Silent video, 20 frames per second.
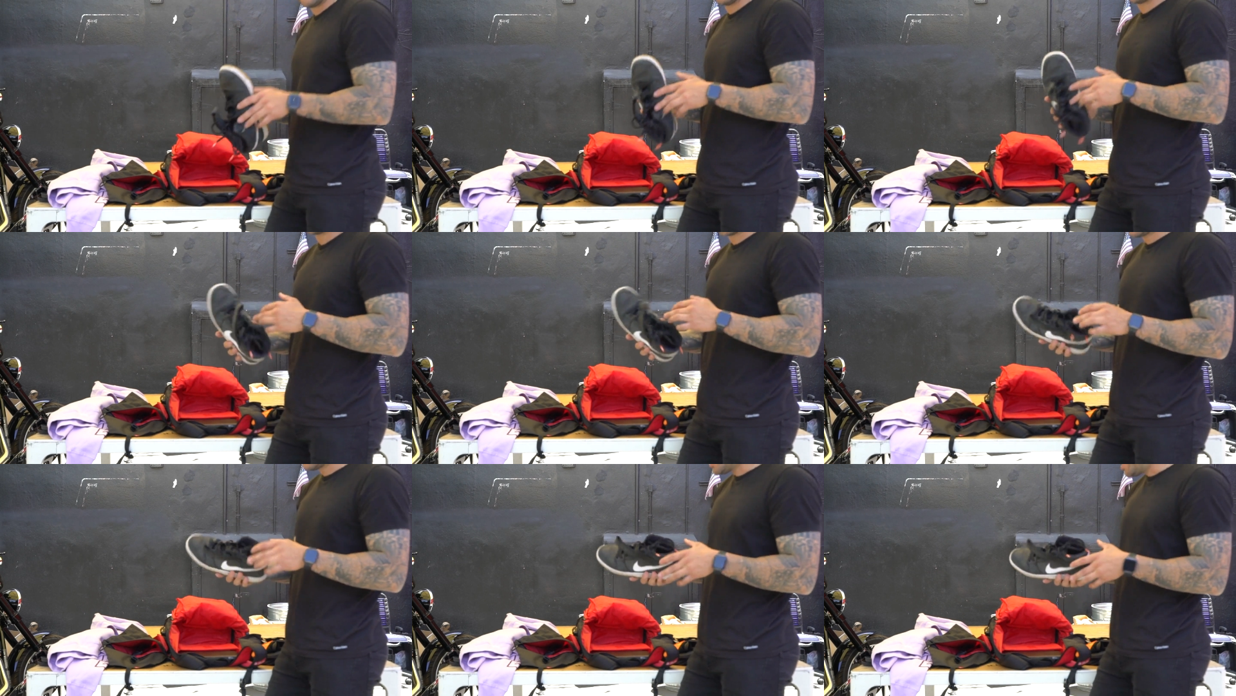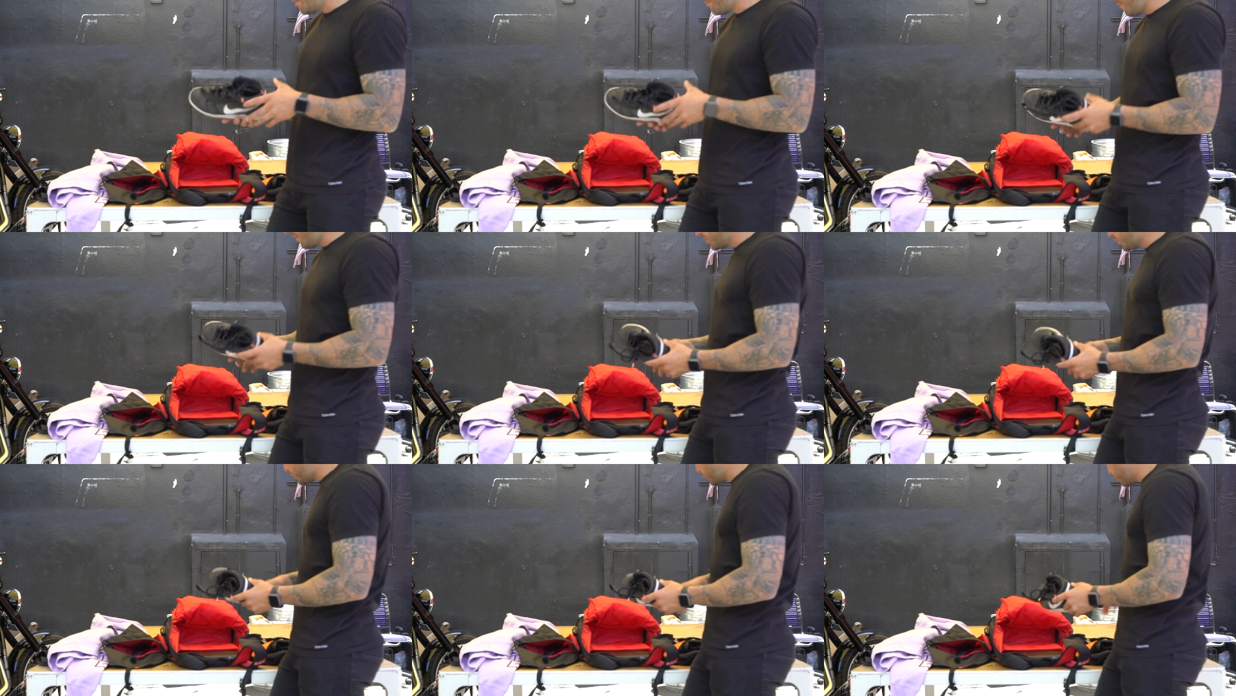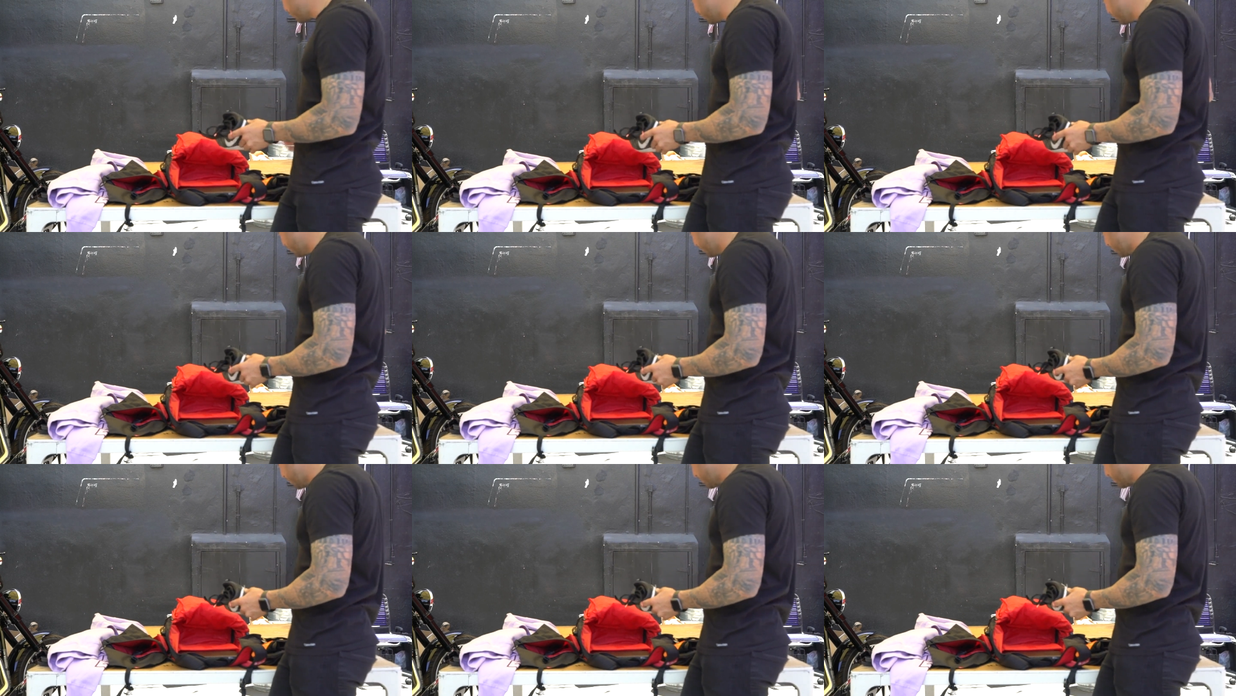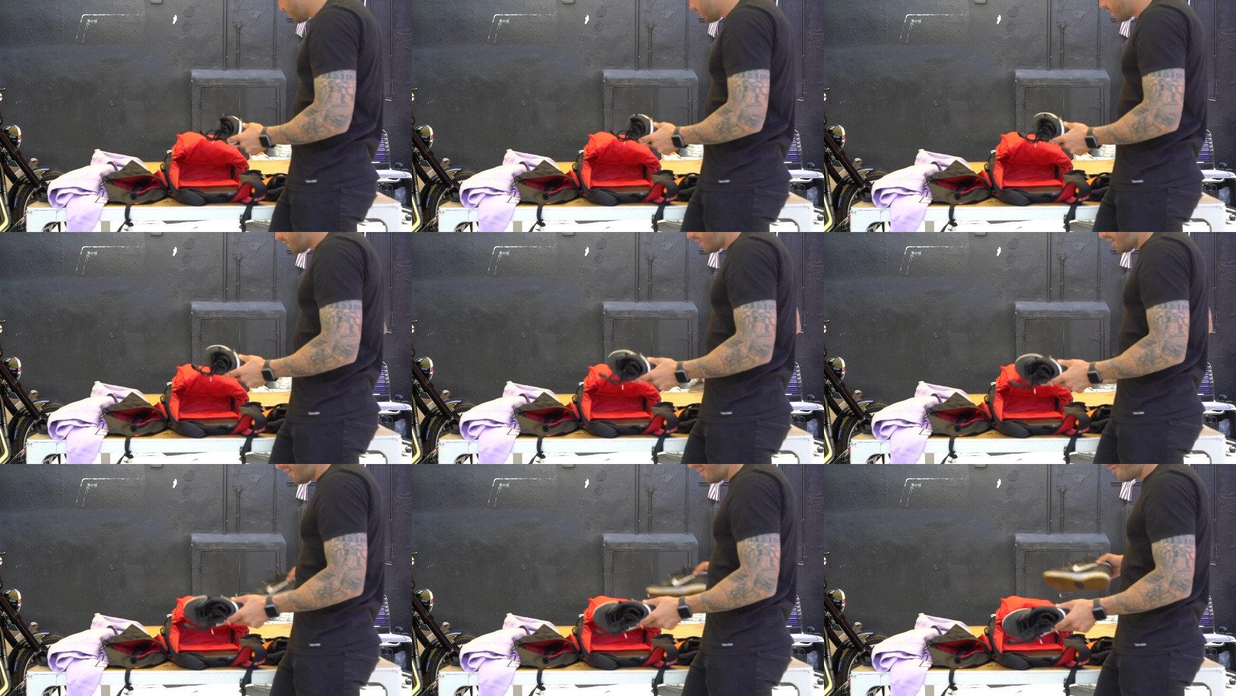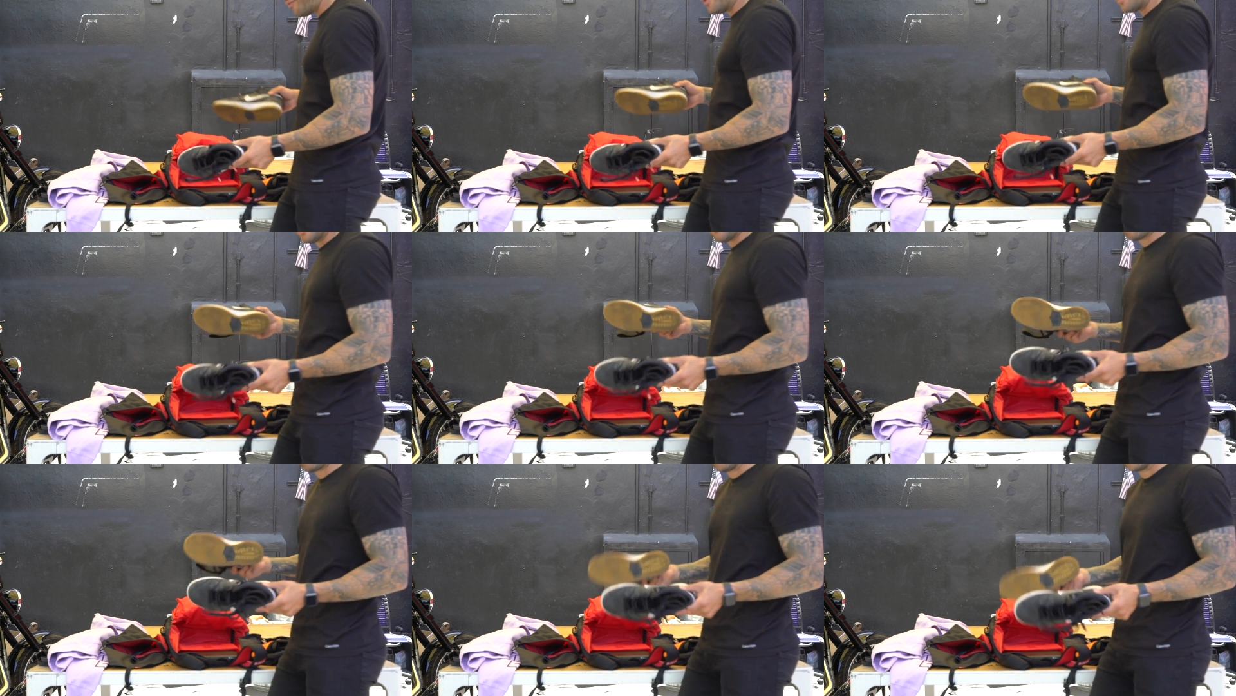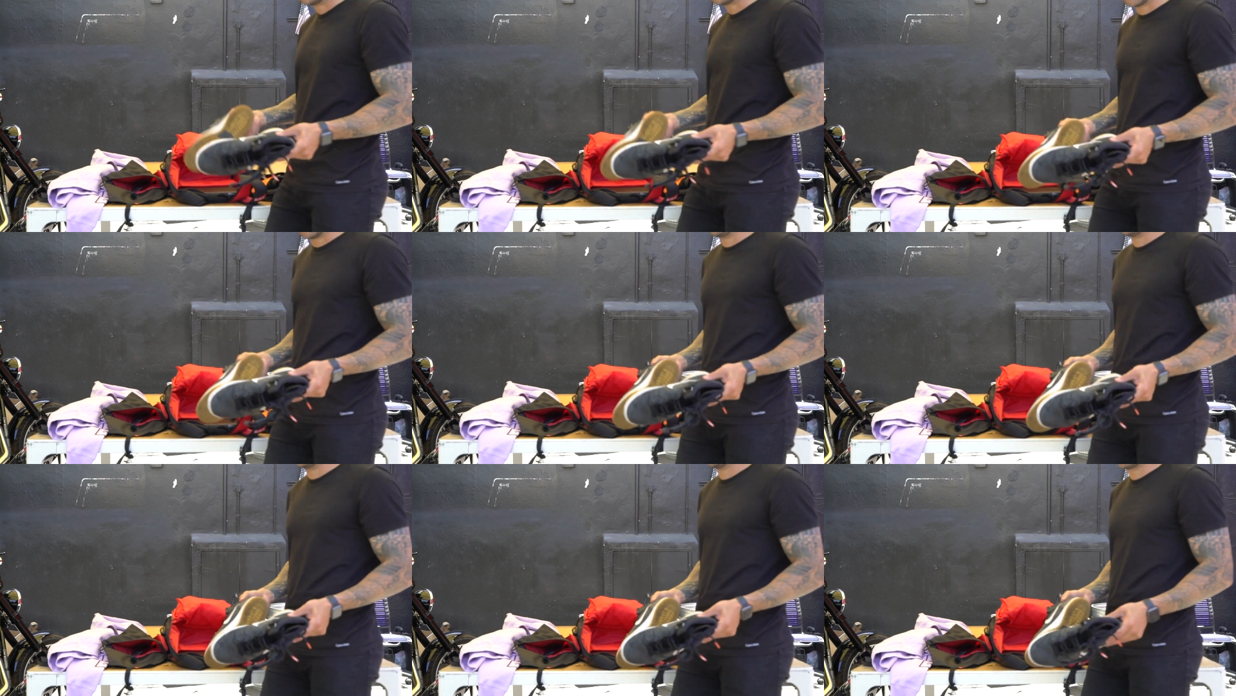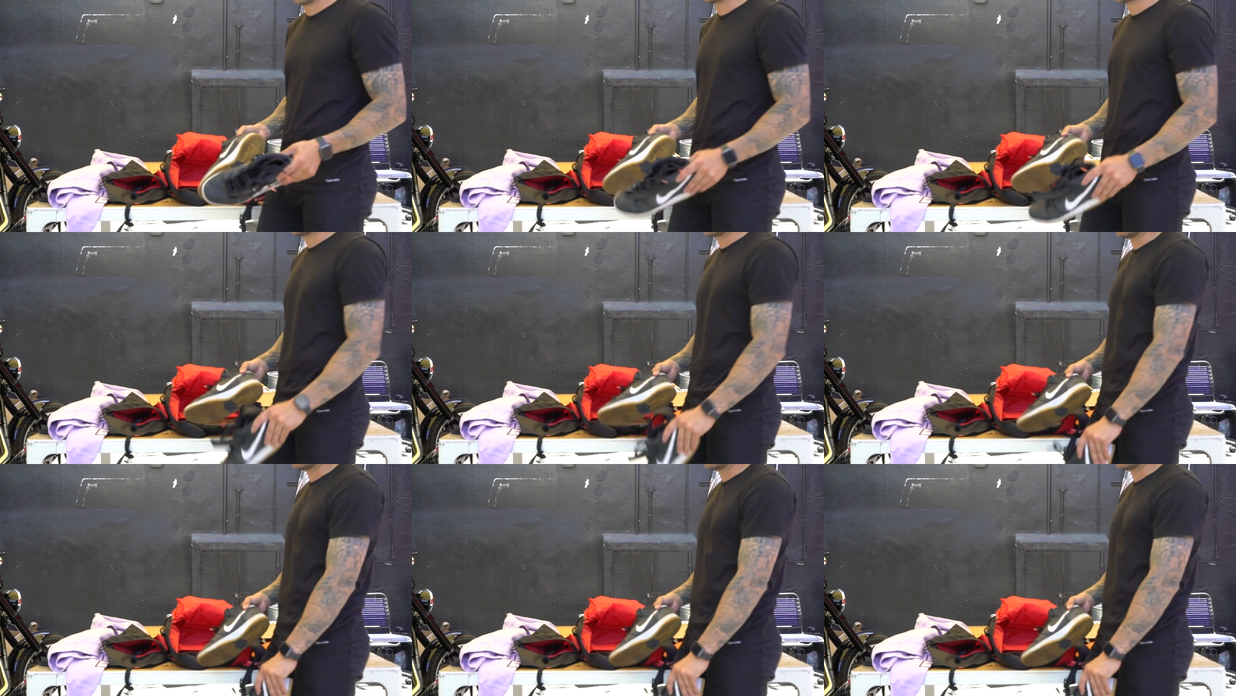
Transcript: [unreadable: no face in view]